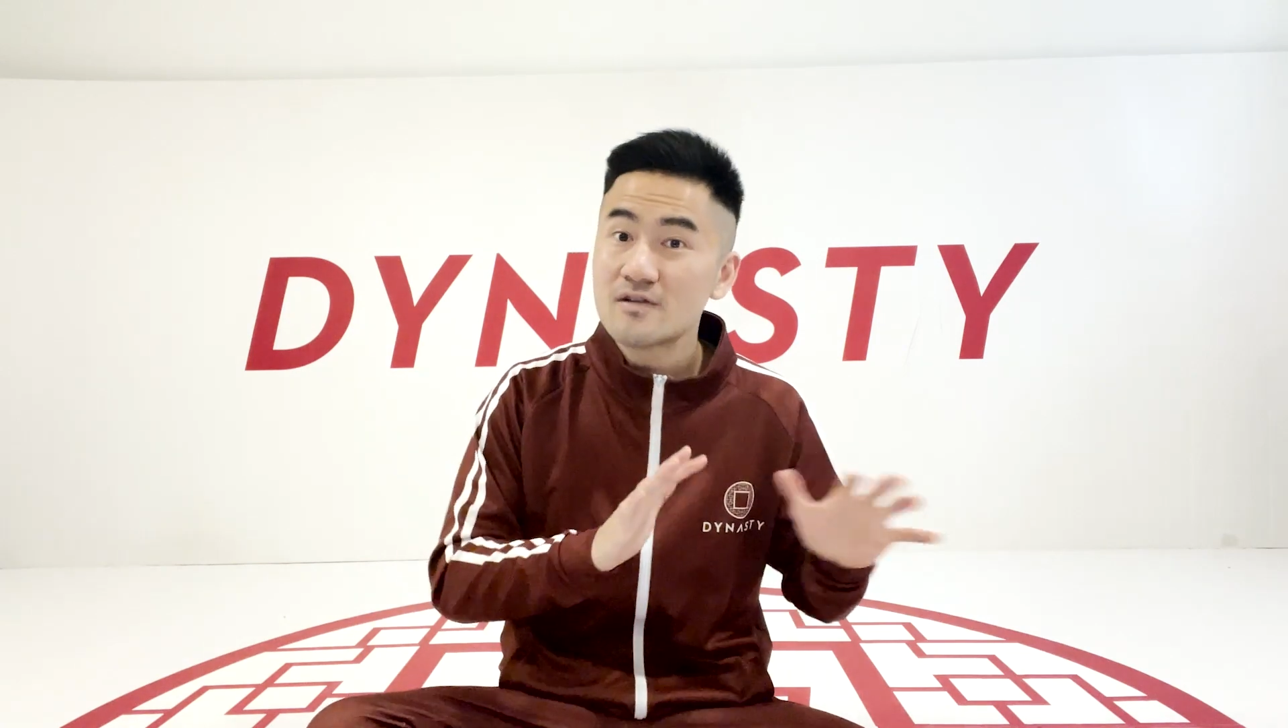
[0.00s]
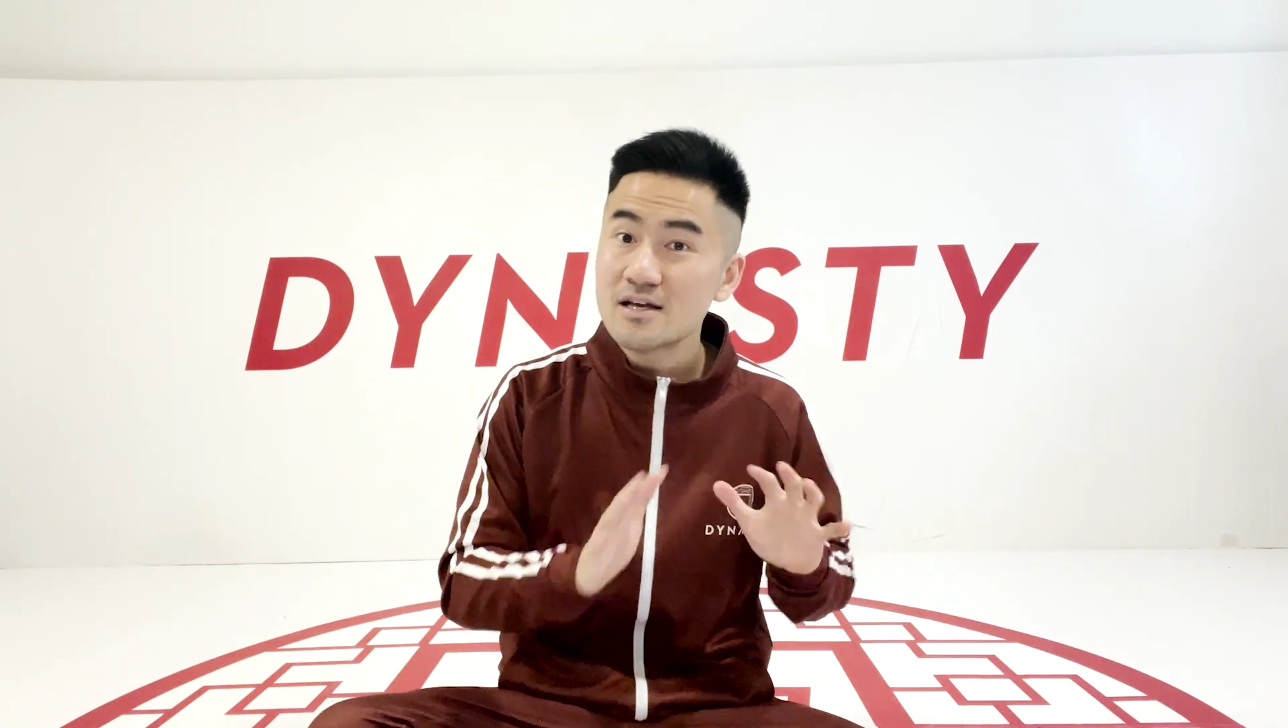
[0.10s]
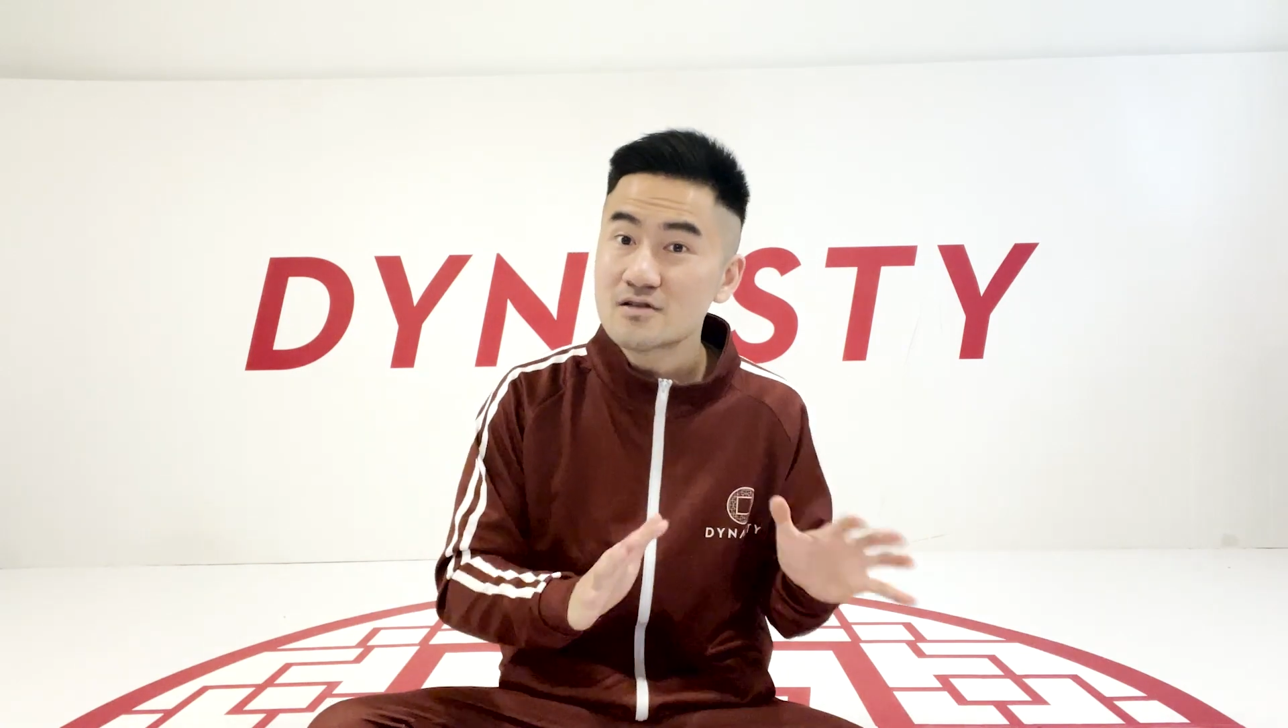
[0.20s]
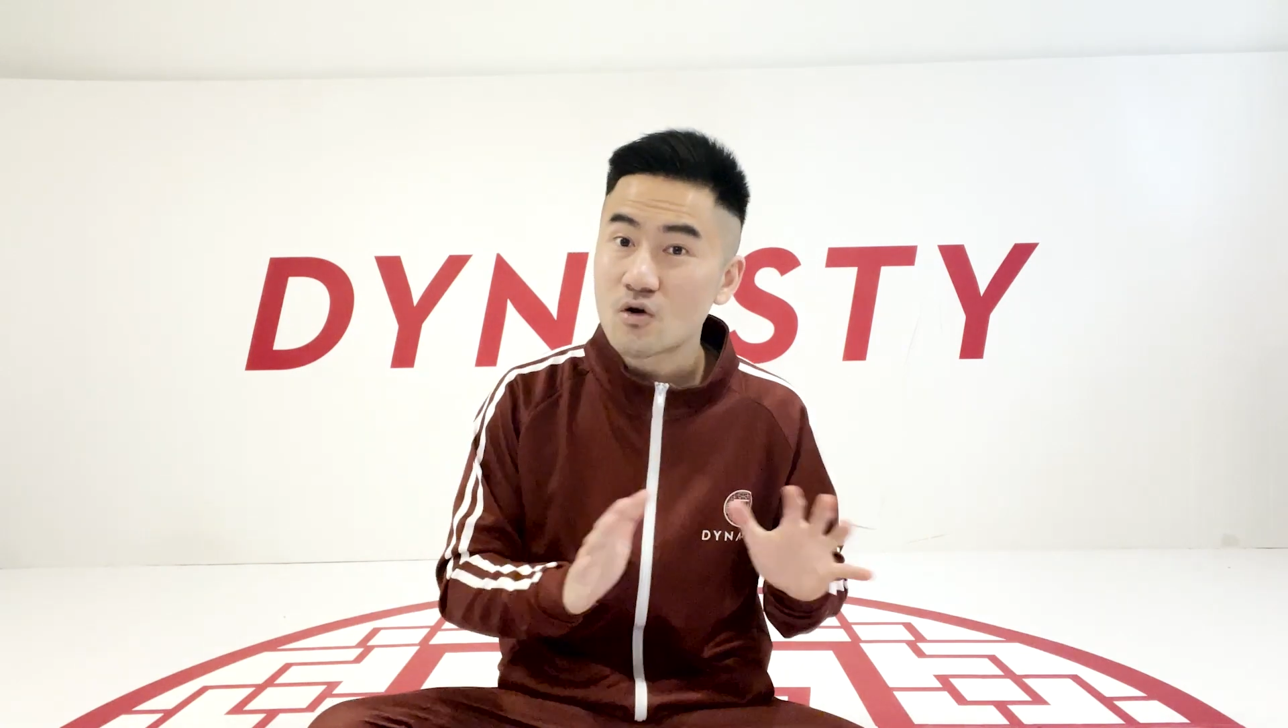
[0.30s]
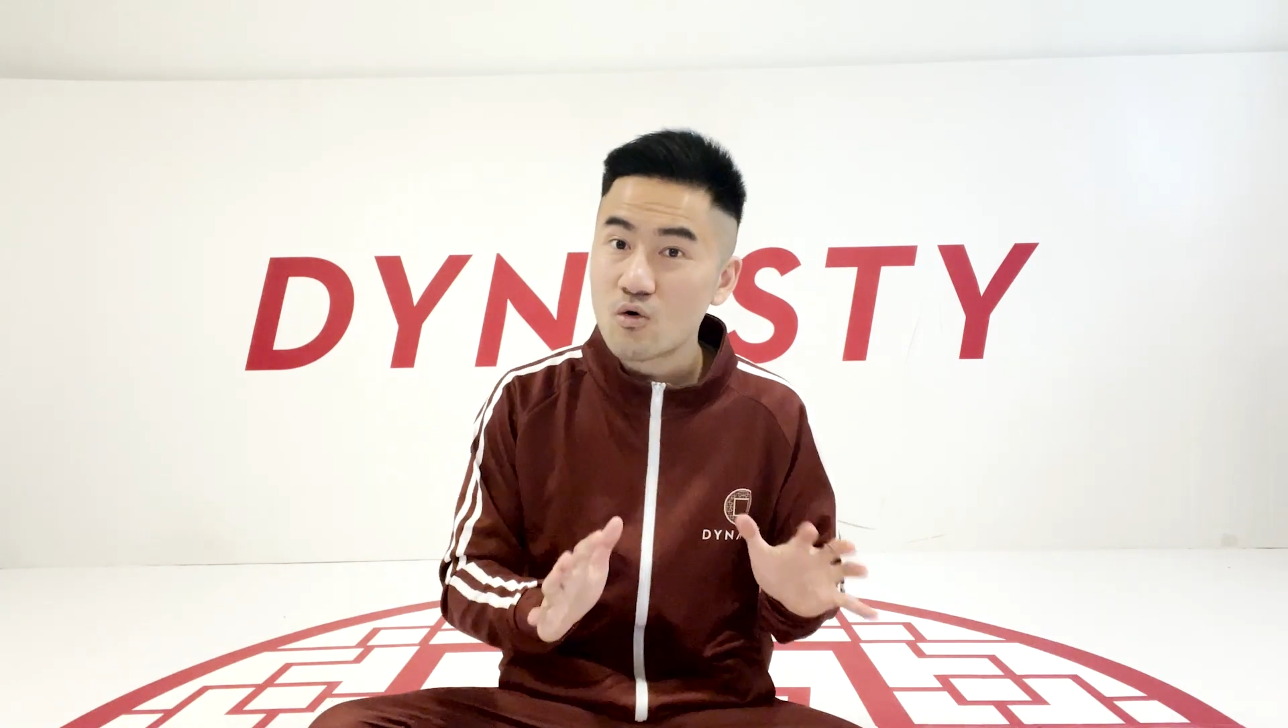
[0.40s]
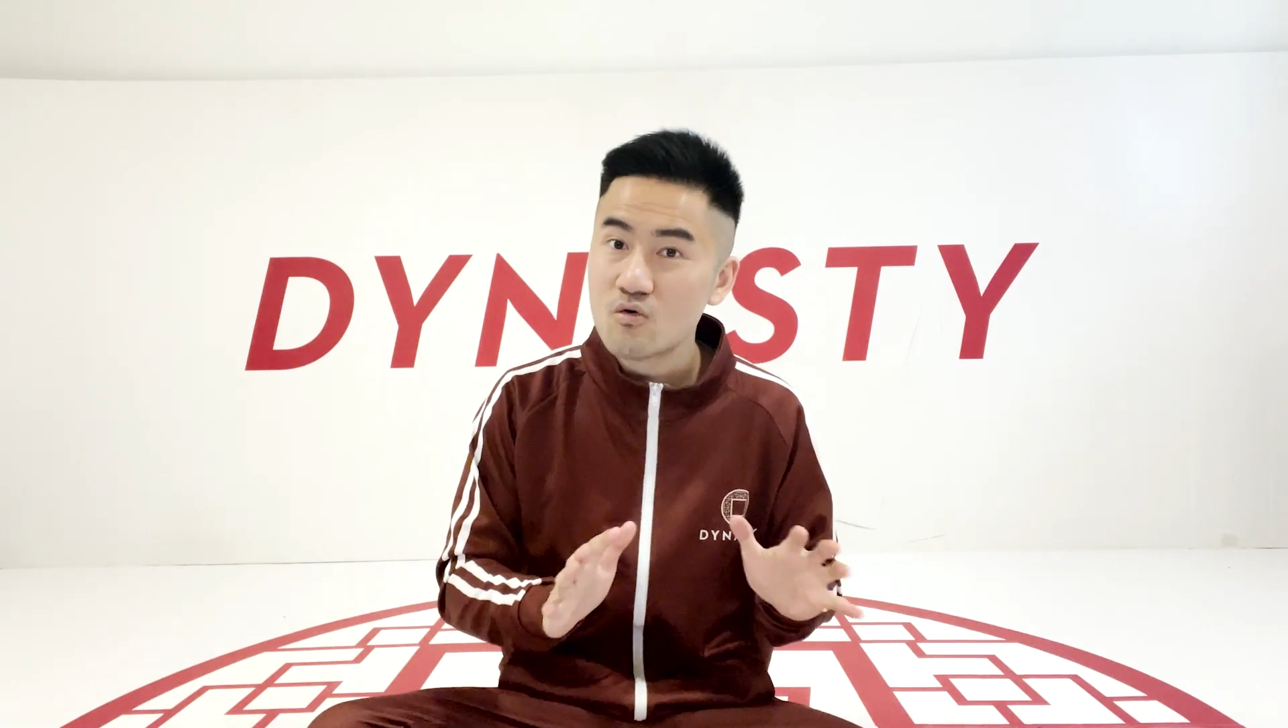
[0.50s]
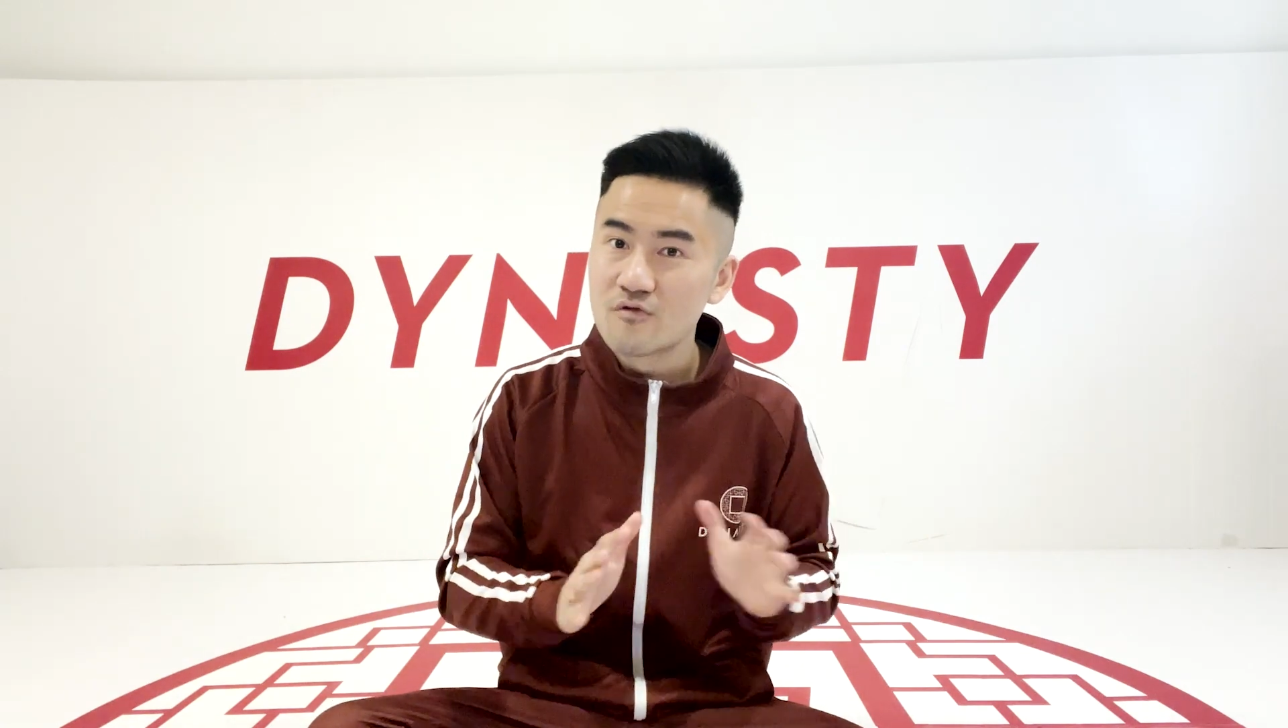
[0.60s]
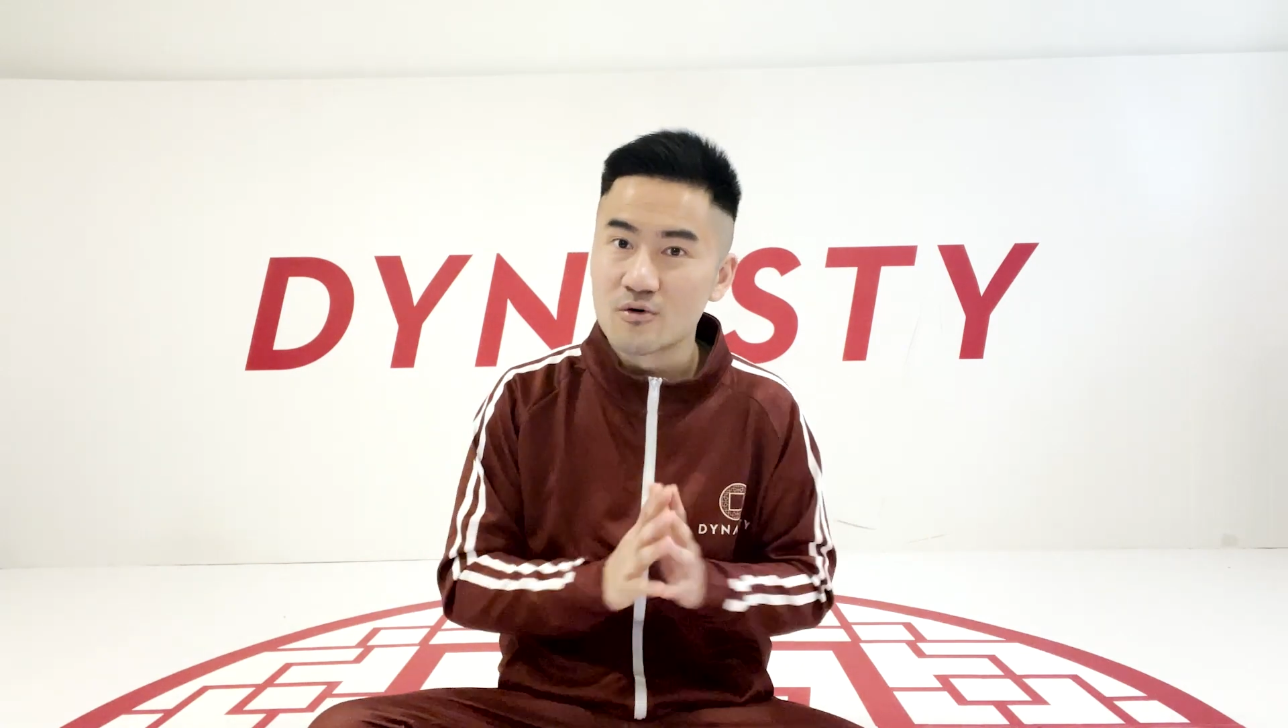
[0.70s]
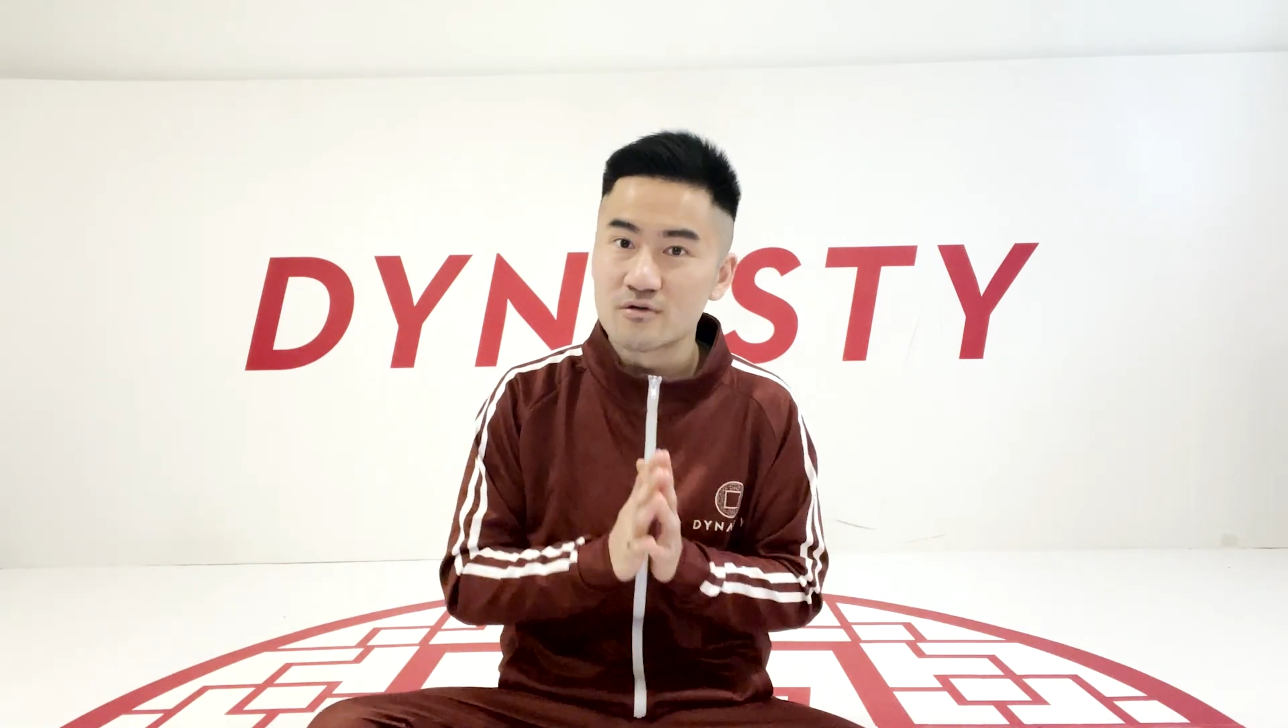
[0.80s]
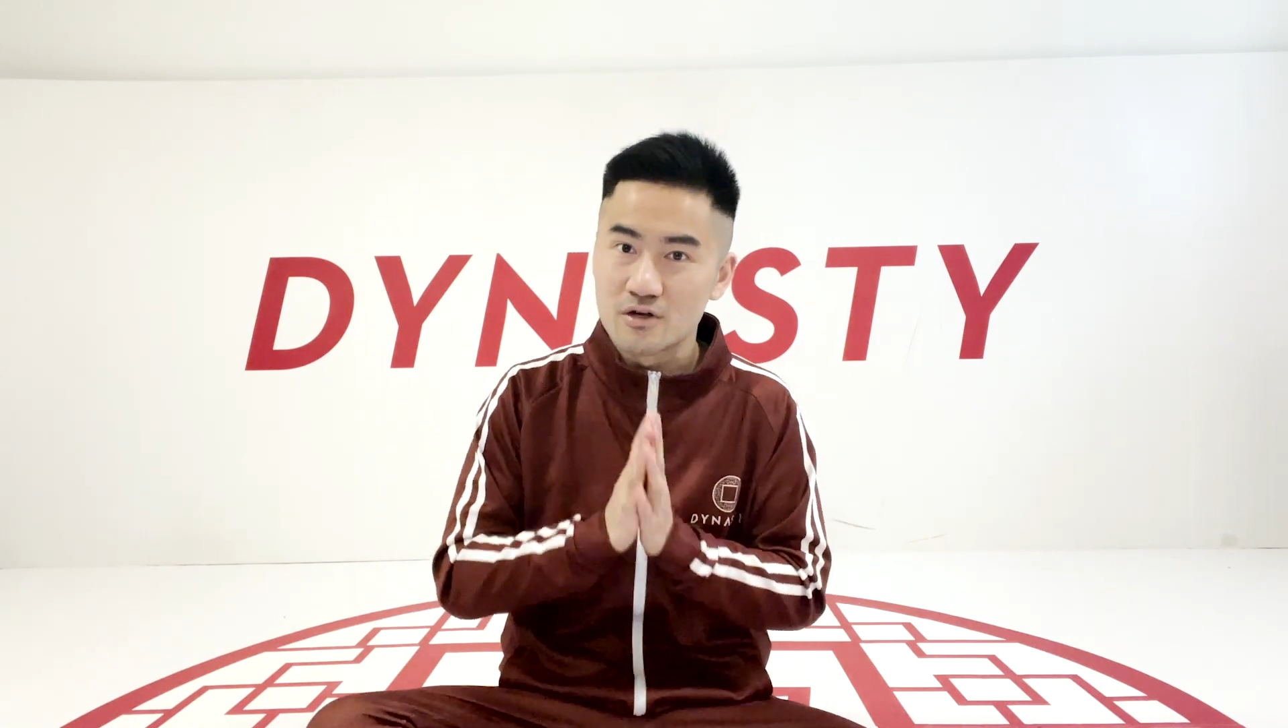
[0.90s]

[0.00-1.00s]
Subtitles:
days are over.